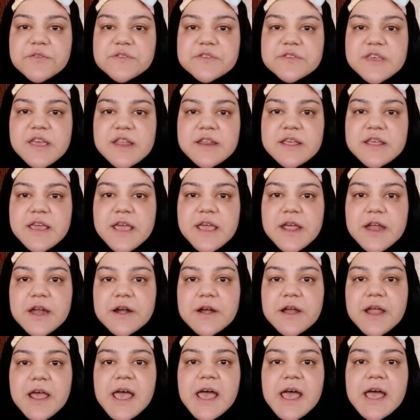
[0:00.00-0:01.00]

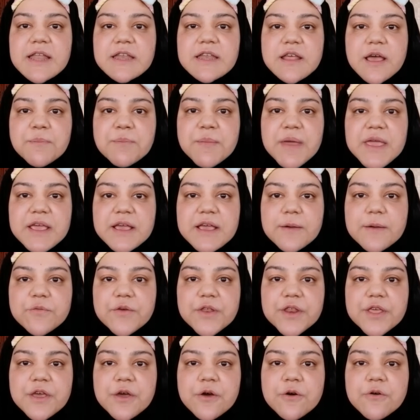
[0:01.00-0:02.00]
skincare and a makeup
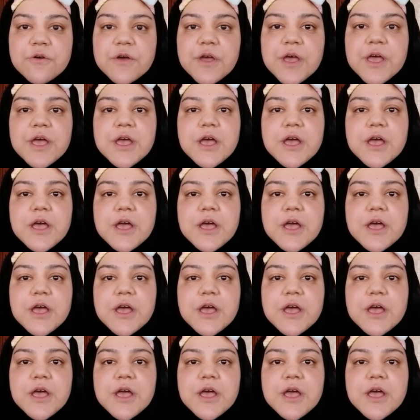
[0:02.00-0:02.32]
video.